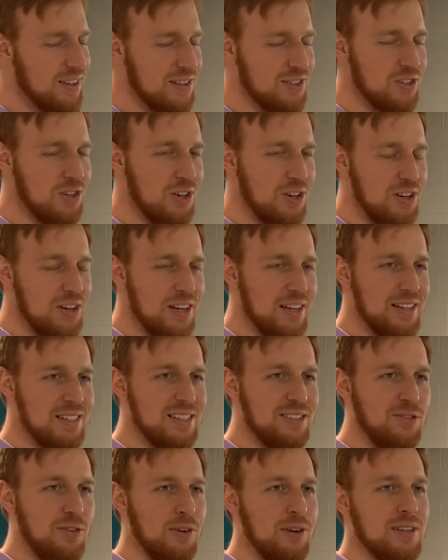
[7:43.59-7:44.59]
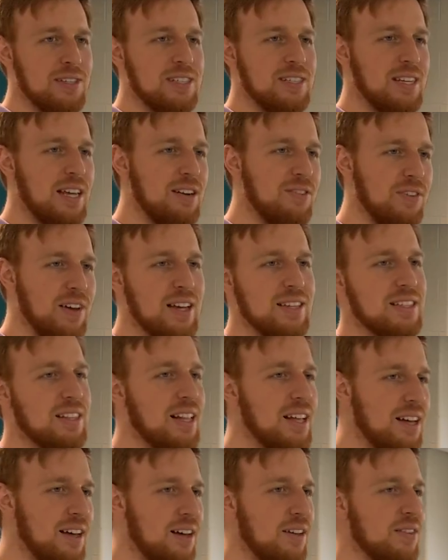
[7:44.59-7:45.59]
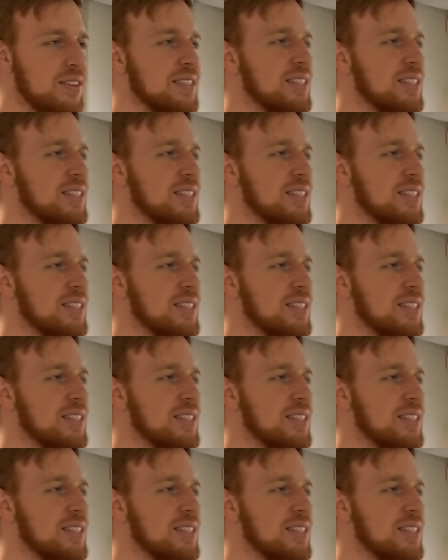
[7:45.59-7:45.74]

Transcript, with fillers: His goodness, for His steadfast love,